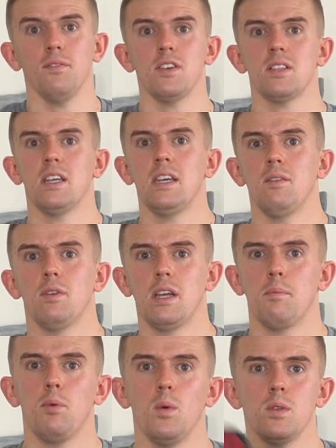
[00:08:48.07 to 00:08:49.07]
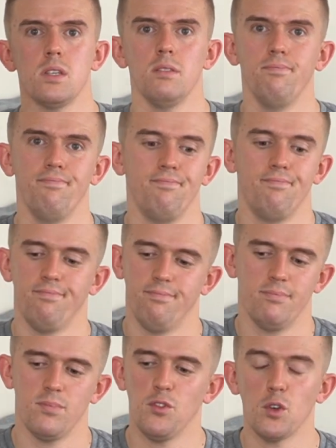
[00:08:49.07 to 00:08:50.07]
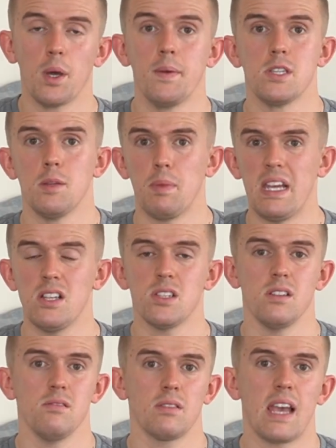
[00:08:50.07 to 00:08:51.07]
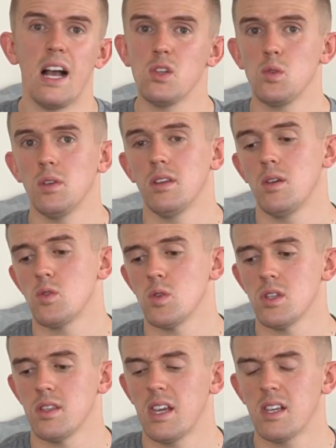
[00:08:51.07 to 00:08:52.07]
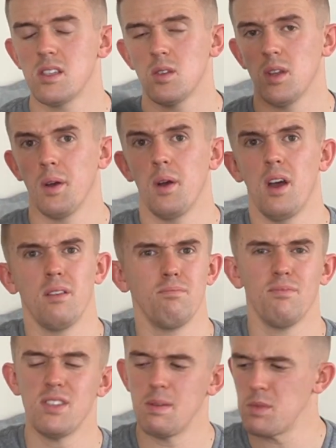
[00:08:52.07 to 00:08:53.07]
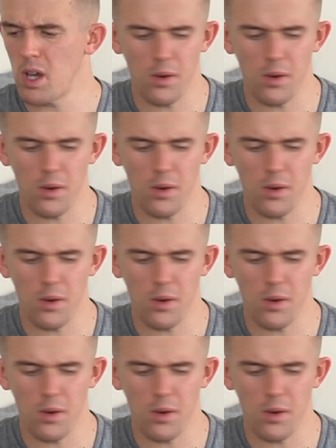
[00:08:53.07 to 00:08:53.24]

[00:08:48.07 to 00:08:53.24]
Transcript: obviously really important for going to the beach and casual and those sorts of things, although I seem to